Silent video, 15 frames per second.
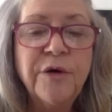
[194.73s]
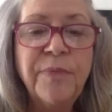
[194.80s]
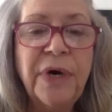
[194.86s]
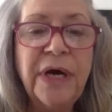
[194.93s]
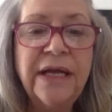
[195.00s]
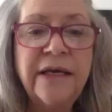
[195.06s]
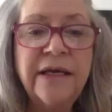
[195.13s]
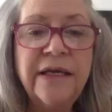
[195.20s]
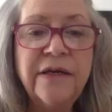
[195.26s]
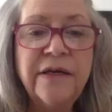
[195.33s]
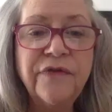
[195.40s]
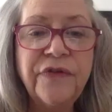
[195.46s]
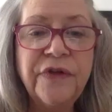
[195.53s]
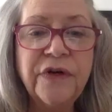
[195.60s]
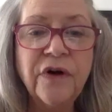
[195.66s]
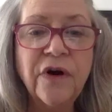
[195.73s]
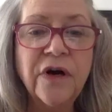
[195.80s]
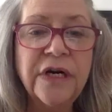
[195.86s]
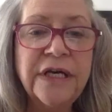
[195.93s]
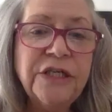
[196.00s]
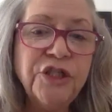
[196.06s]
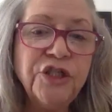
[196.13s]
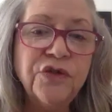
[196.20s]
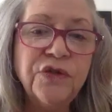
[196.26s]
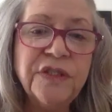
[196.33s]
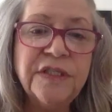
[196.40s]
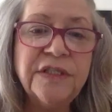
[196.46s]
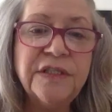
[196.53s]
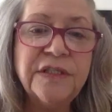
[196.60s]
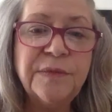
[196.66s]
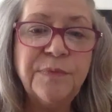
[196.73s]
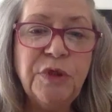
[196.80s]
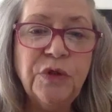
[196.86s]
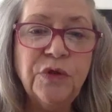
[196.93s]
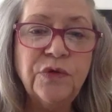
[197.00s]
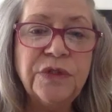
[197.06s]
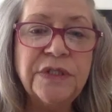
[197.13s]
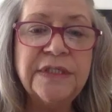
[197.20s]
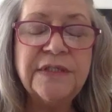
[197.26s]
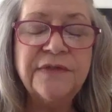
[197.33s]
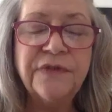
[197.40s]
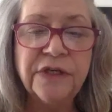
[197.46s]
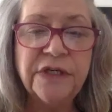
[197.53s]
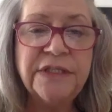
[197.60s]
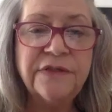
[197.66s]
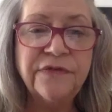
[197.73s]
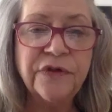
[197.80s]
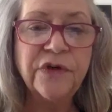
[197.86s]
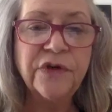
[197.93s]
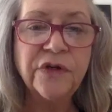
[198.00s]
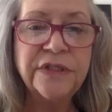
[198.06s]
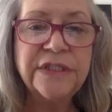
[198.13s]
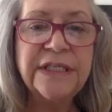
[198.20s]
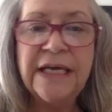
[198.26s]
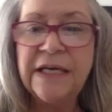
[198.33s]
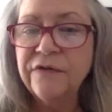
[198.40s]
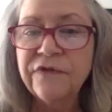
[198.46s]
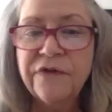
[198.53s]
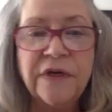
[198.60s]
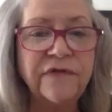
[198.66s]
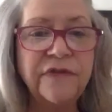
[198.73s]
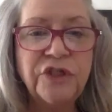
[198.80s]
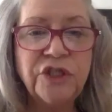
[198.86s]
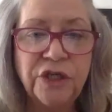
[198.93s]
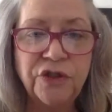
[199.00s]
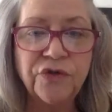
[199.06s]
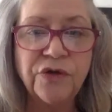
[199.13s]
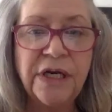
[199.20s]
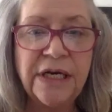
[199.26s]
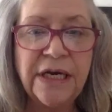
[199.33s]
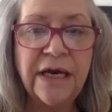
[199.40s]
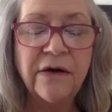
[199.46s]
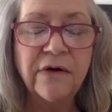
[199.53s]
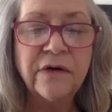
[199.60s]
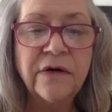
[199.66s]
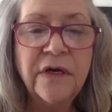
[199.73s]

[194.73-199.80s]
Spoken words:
But if there are issues in dispute, it's very difficult to get in front of a judge right now.